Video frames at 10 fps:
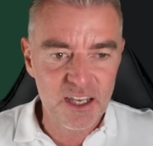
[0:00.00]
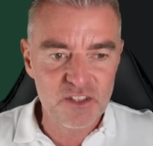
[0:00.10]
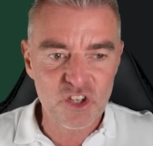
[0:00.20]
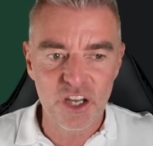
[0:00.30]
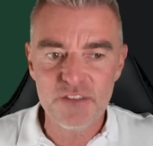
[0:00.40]

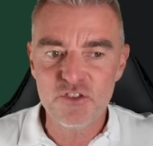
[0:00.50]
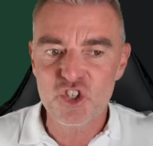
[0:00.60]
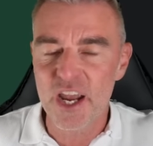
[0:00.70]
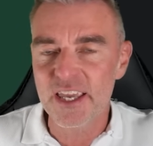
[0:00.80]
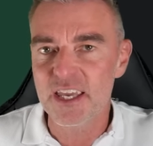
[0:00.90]
It's kind of
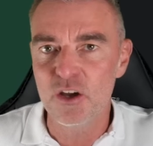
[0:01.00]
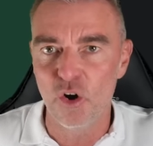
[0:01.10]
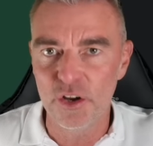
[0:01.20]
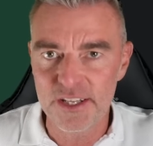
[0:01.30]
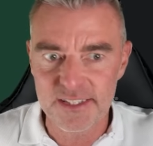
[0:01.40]
checking
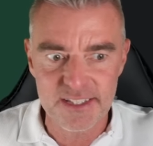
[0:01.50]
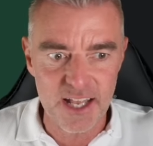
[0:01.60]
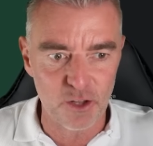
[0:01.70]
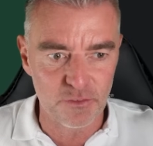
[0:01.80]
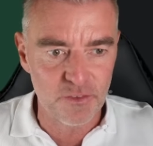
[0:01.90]
on
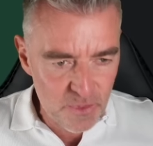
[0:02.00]
itself.